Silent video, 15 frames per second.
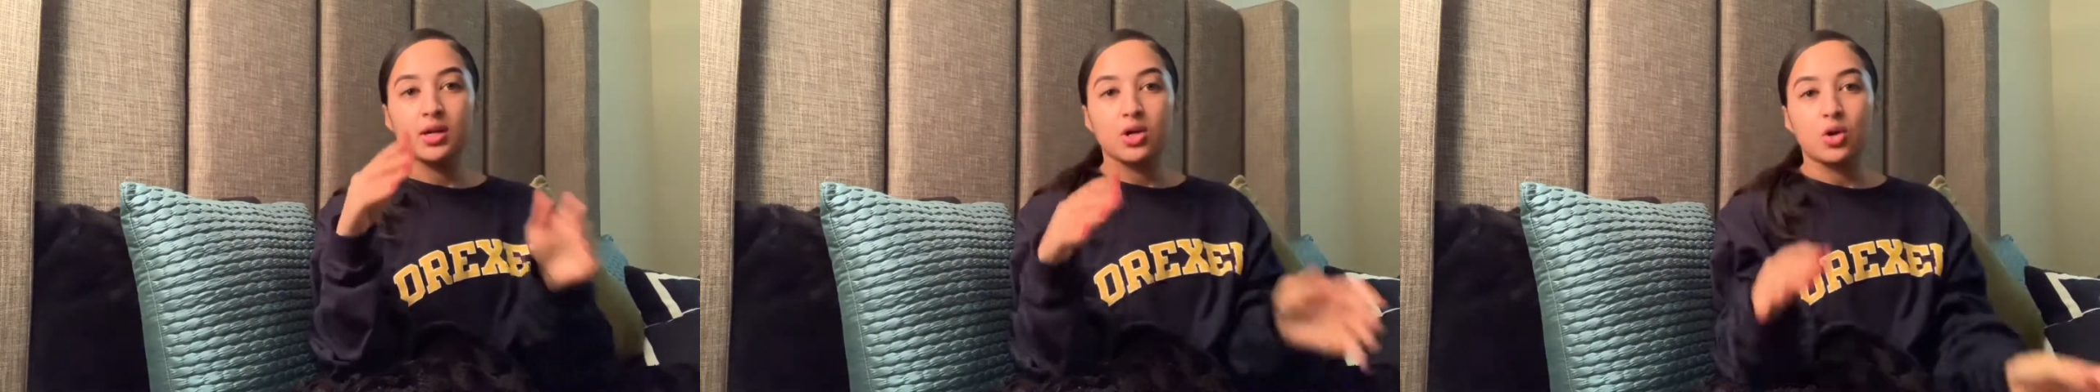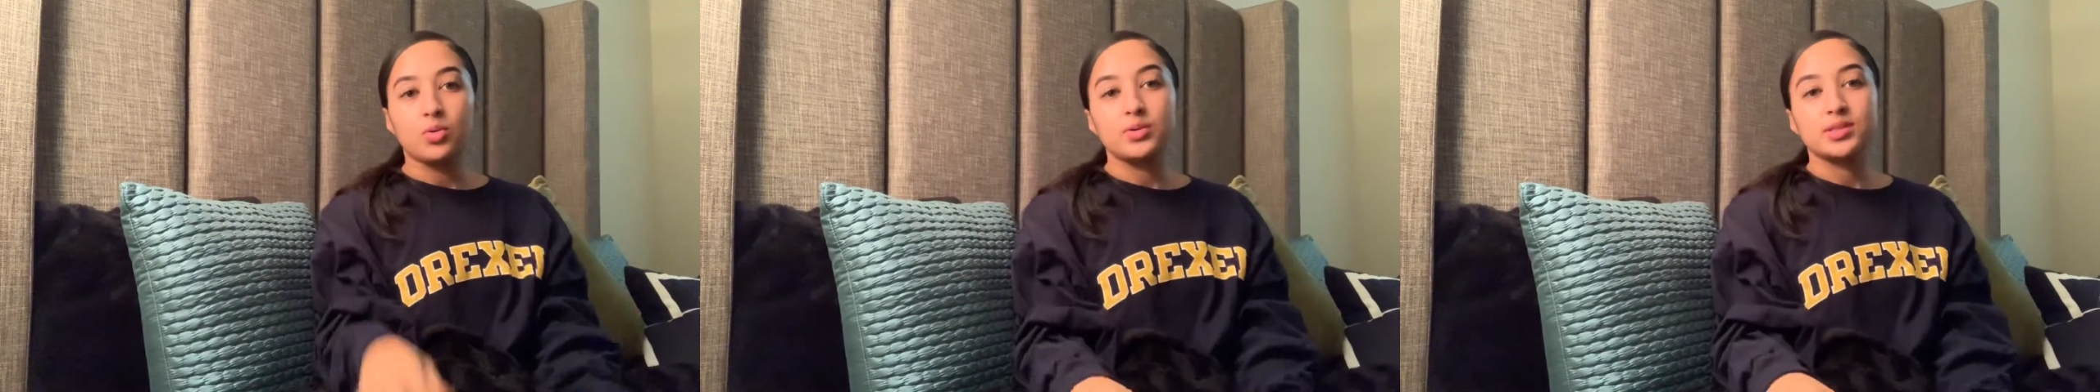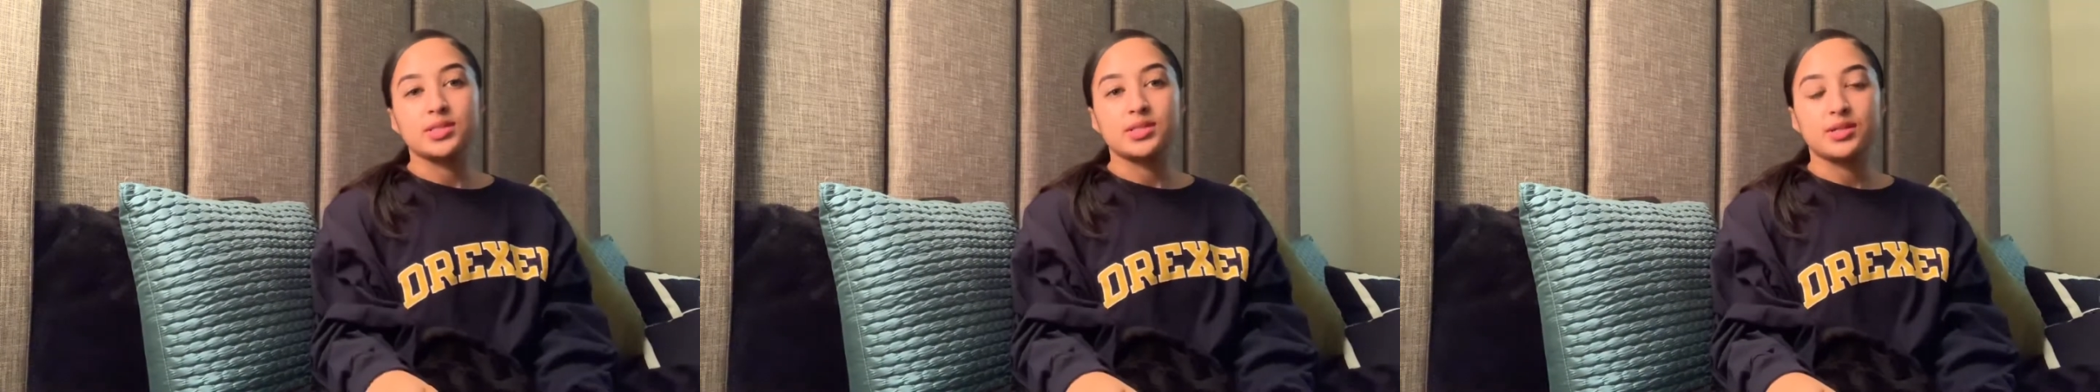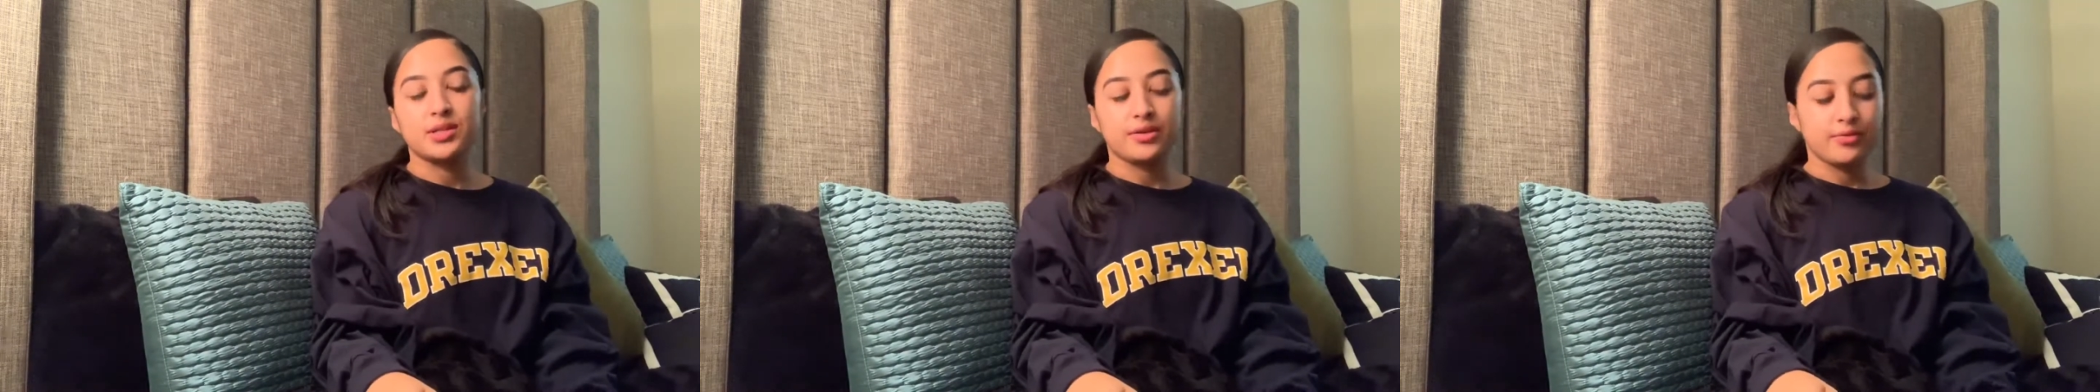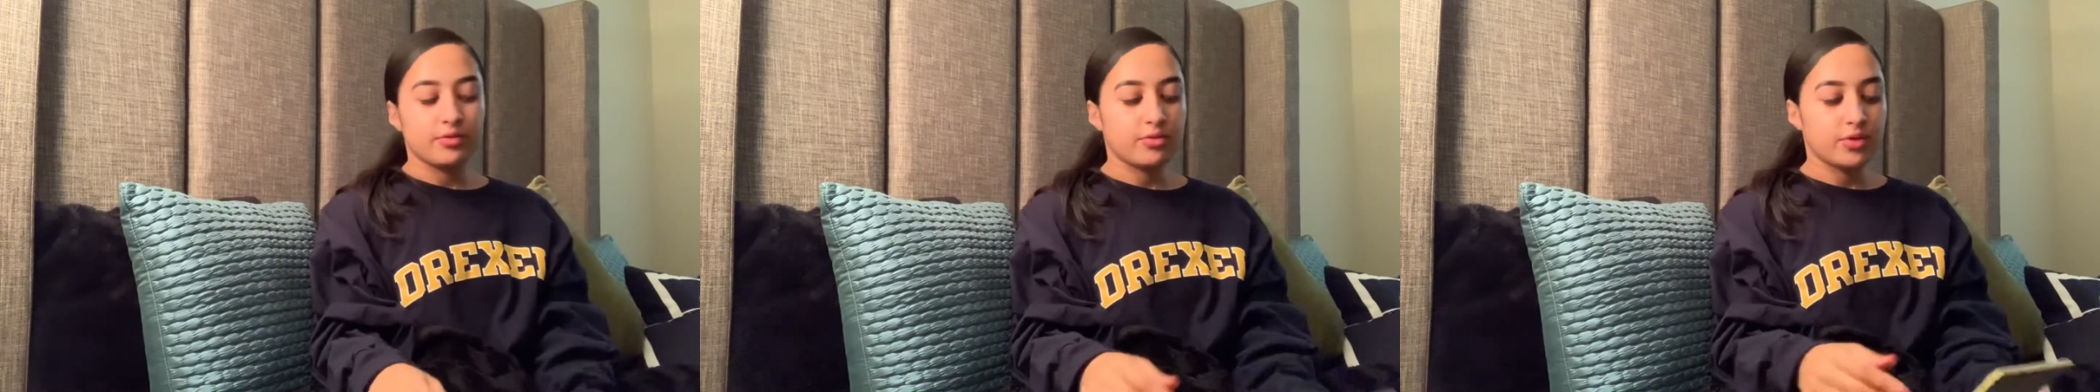go into the
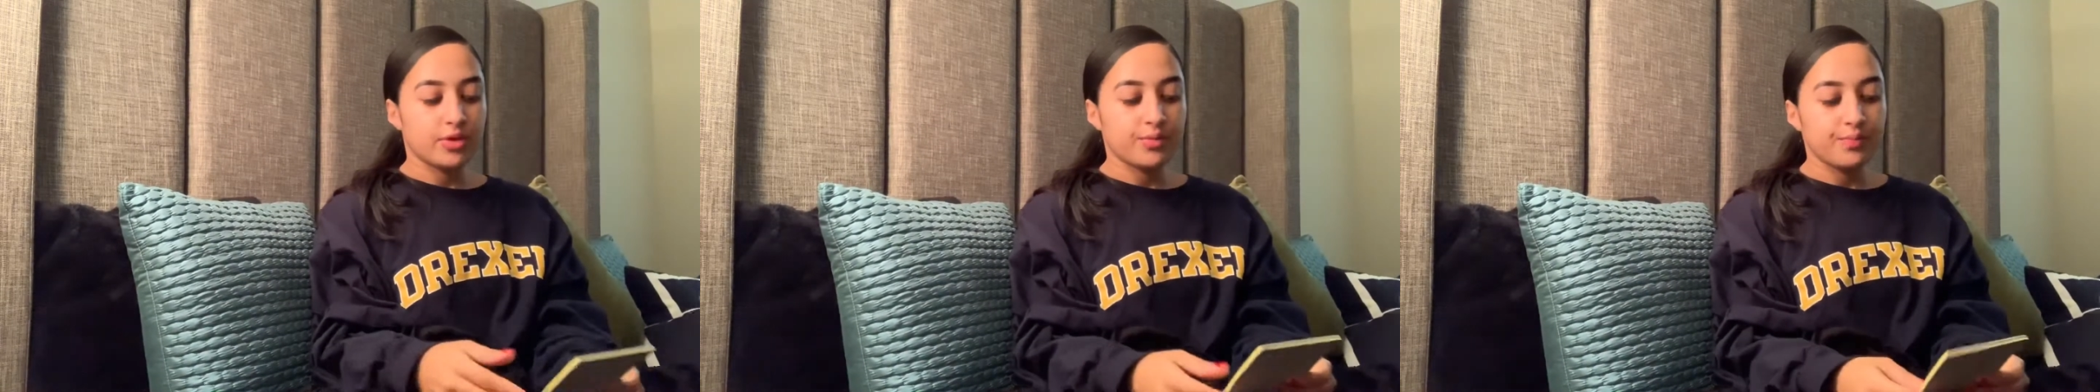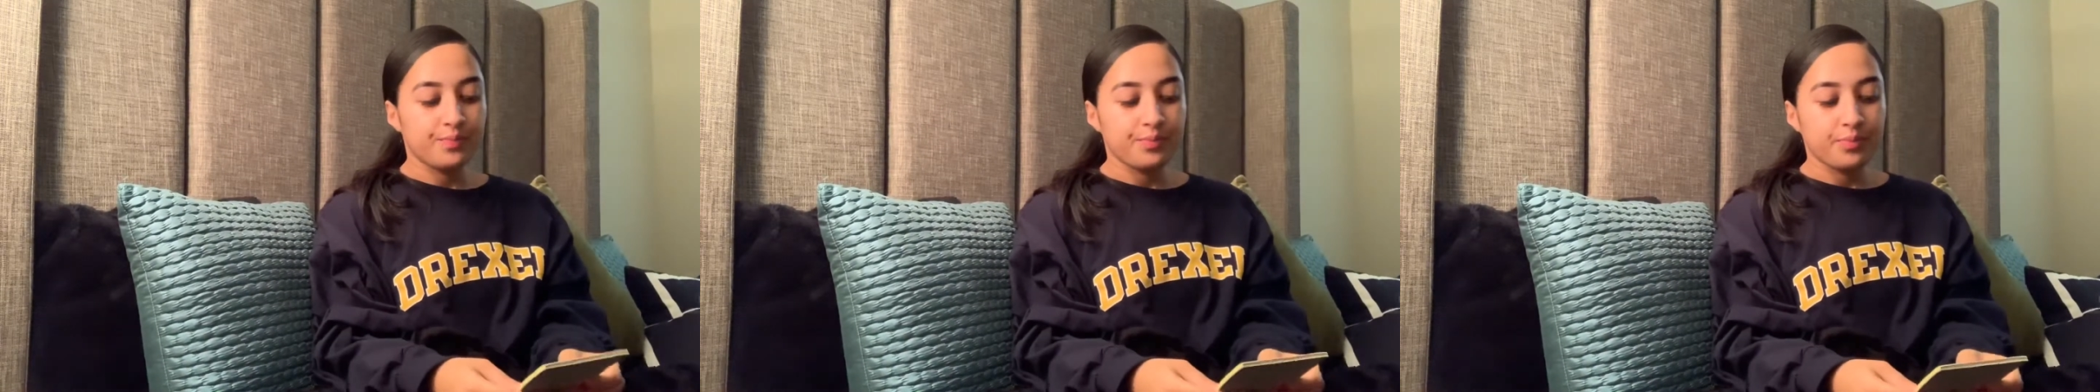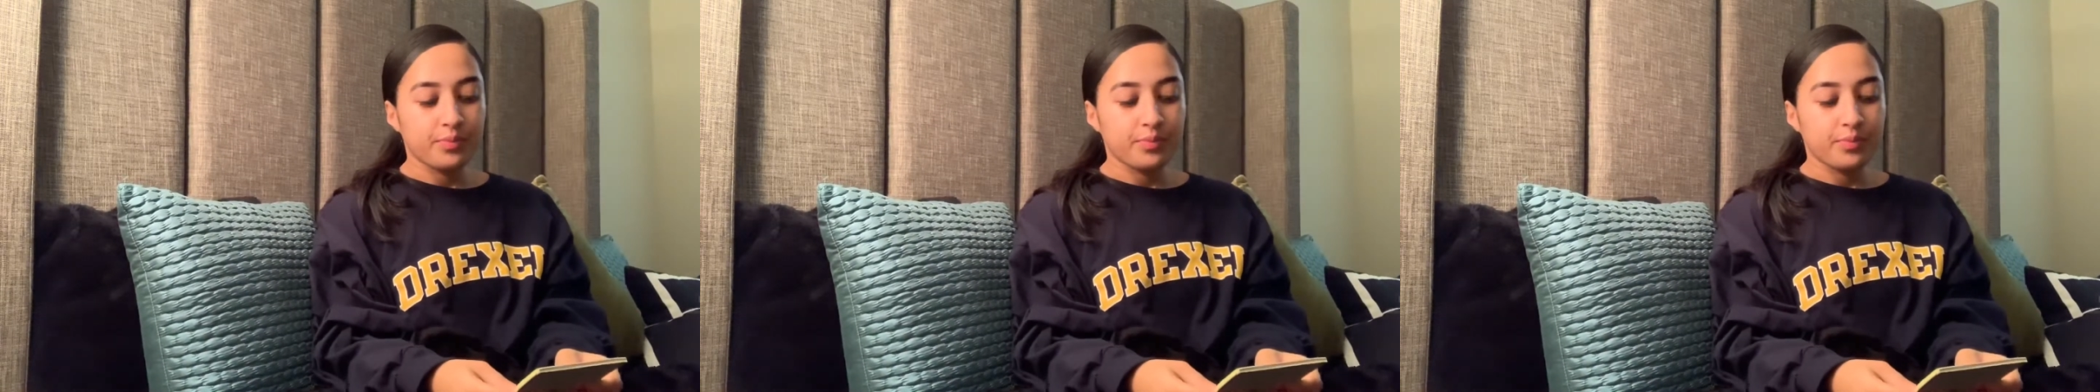living room.